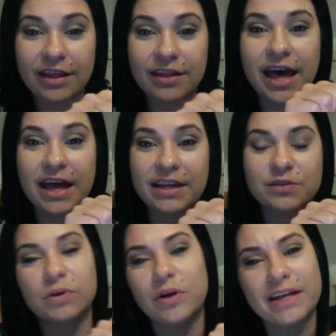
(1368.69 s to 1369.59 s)
That is,
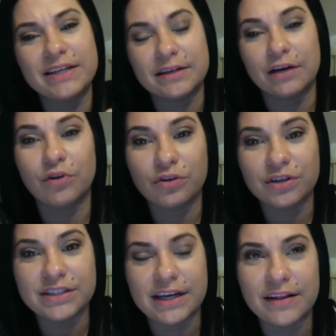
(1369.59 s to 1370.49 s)
well, no, I didn't enroll
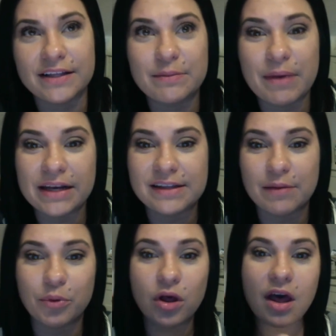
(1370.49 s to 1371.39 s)
Christina. That's a bad
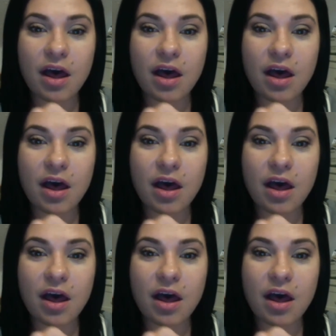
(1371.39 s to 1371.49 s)
example.